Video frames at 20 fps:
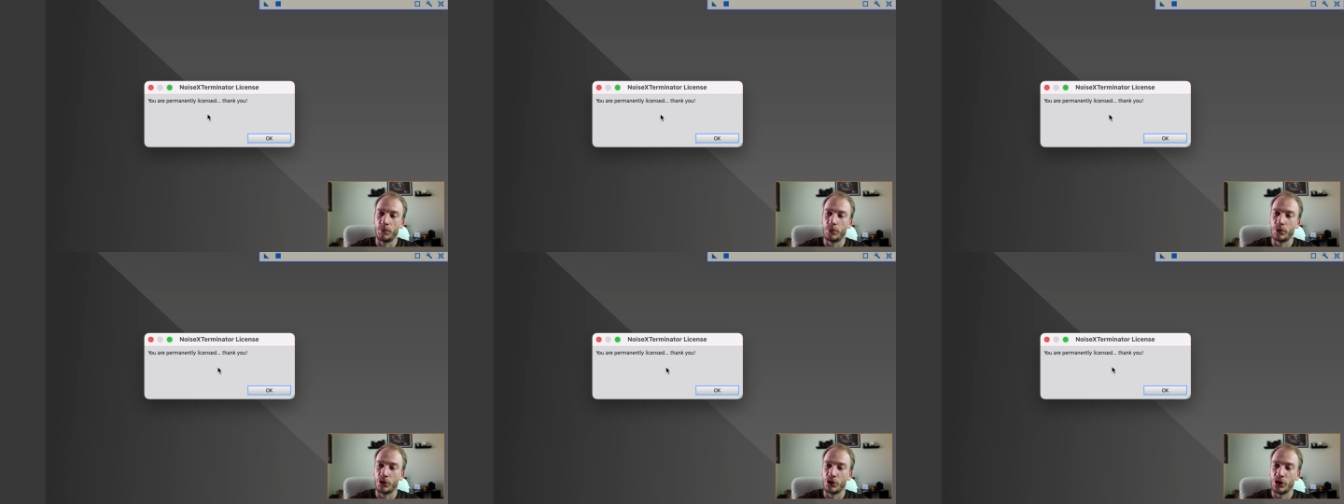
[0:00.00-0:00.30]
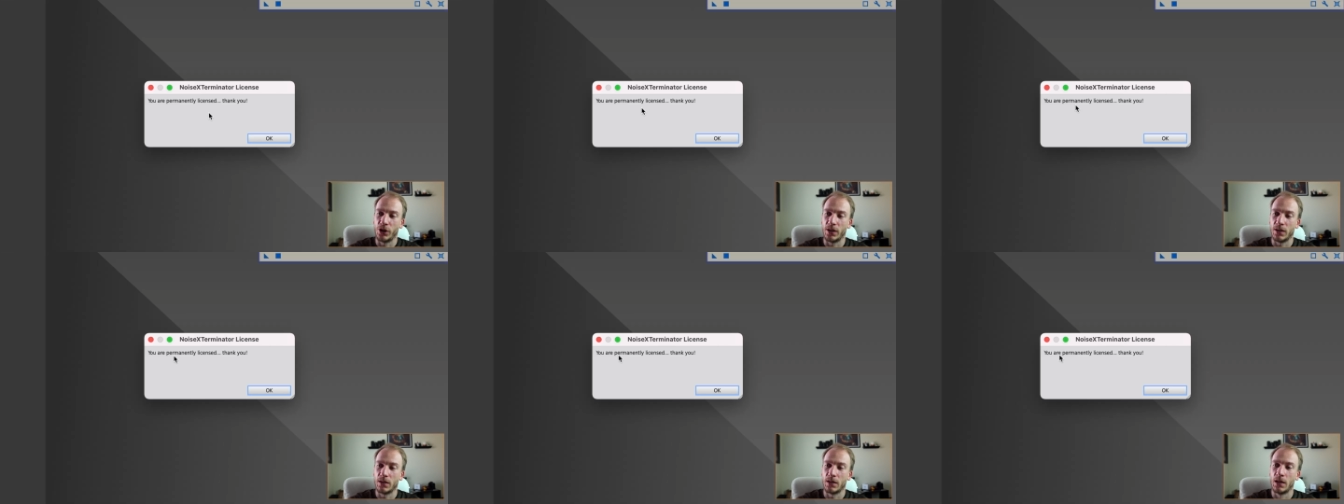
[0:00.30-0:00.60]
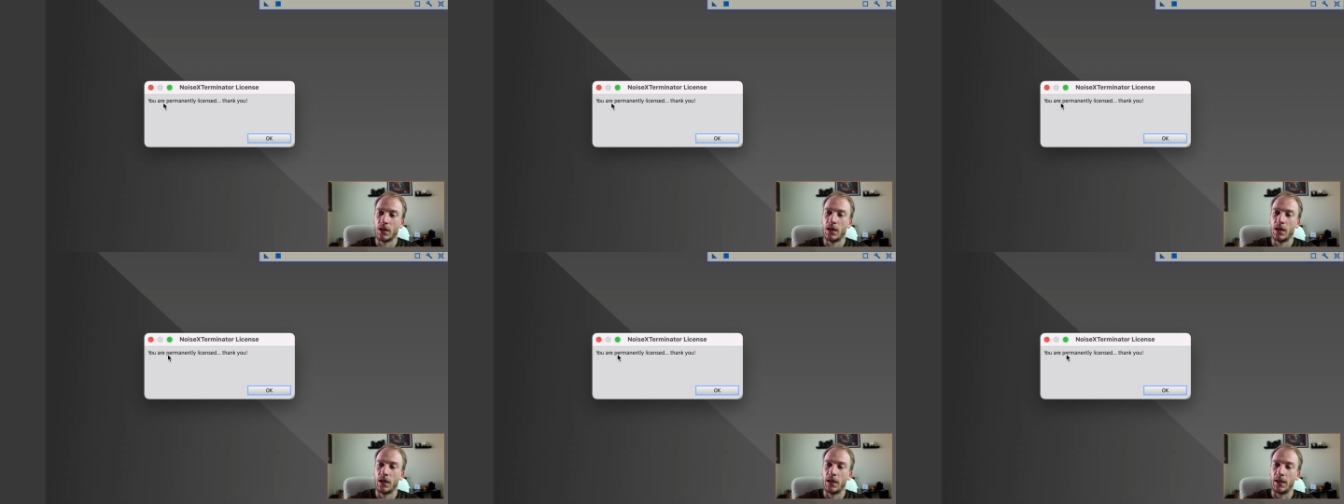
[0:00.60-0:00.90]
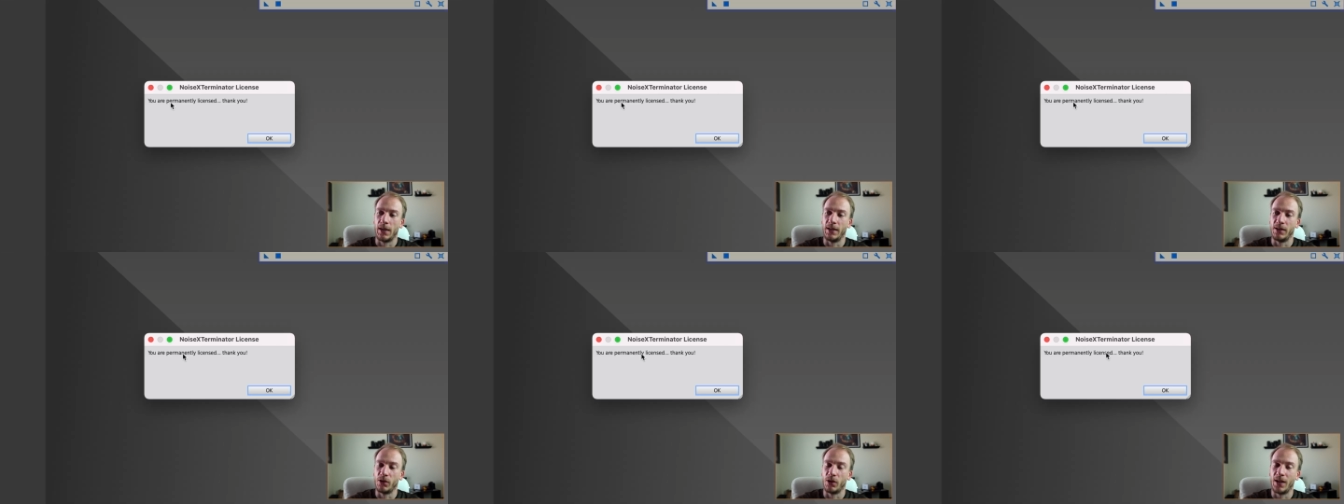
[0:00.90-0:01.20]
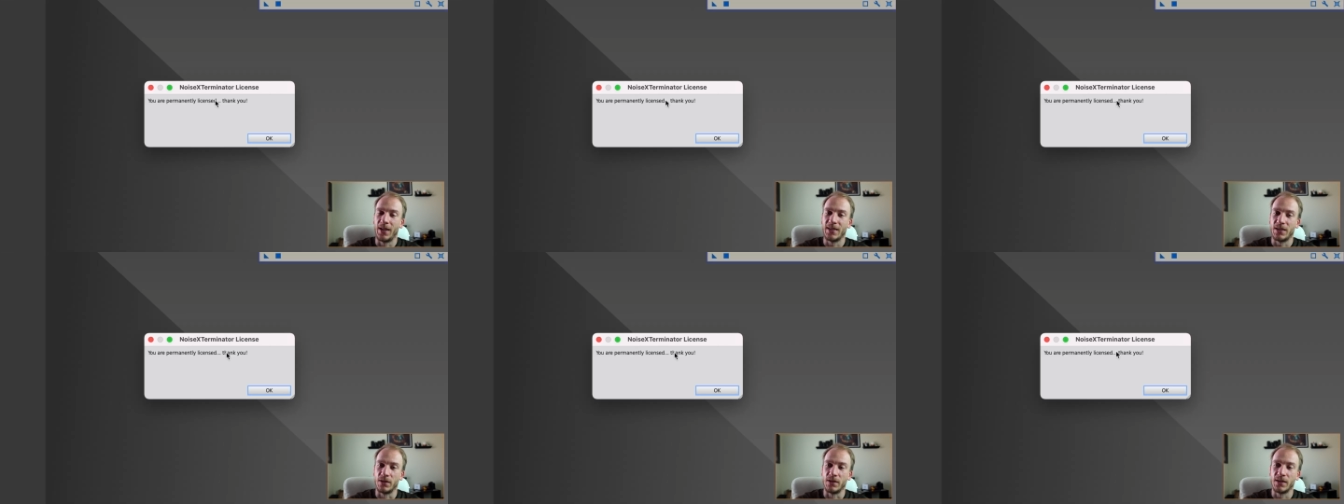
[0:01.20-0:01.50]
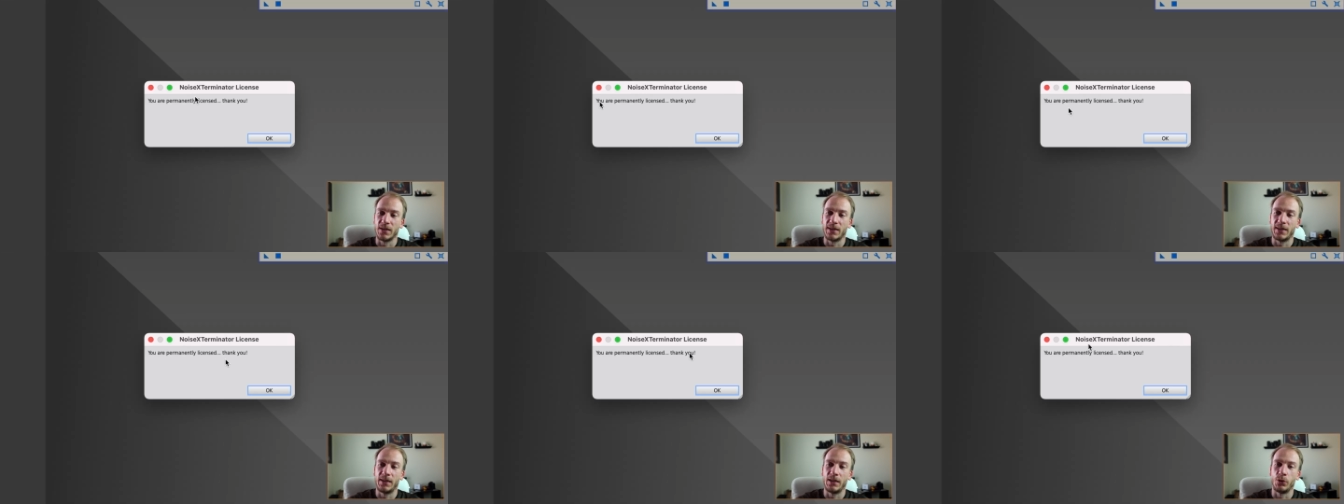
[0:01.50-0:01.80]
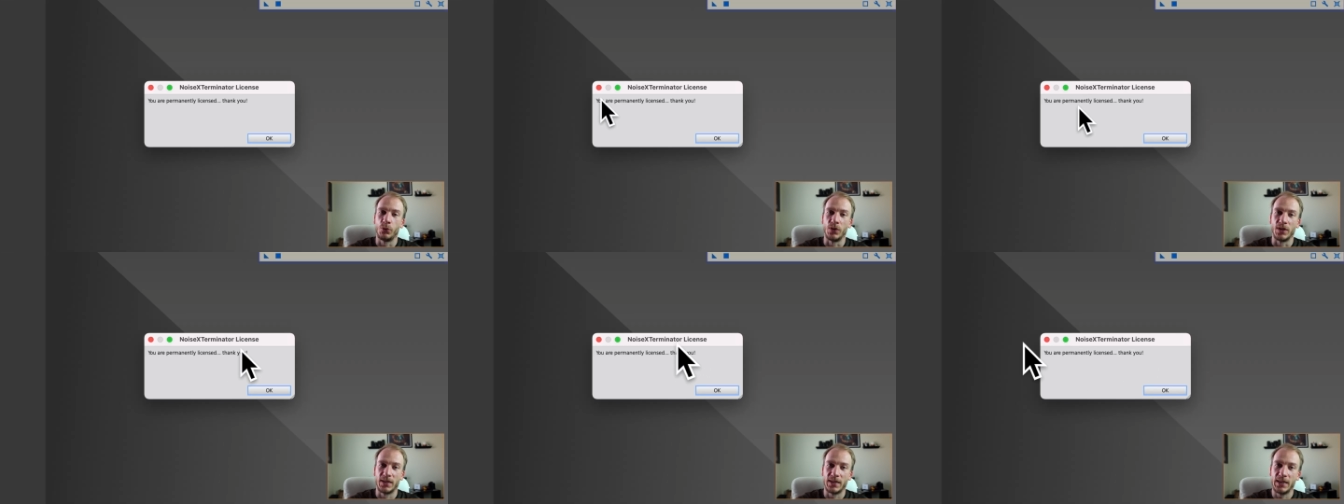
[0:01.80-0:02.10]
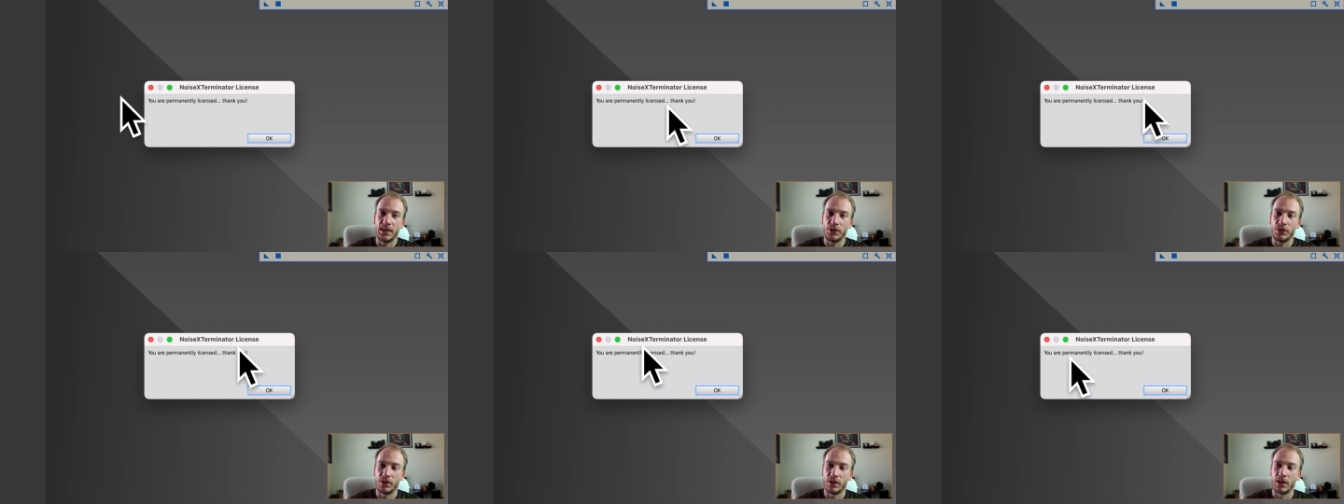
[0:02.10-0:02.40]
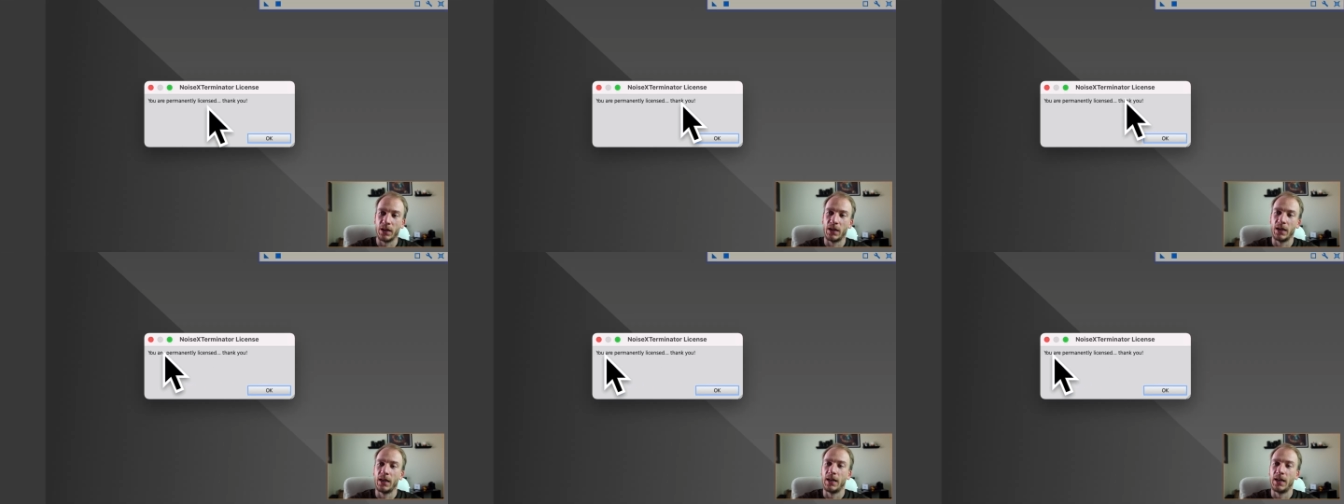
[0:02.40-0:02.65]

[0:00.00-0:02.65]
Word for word: purchase and the license key you received.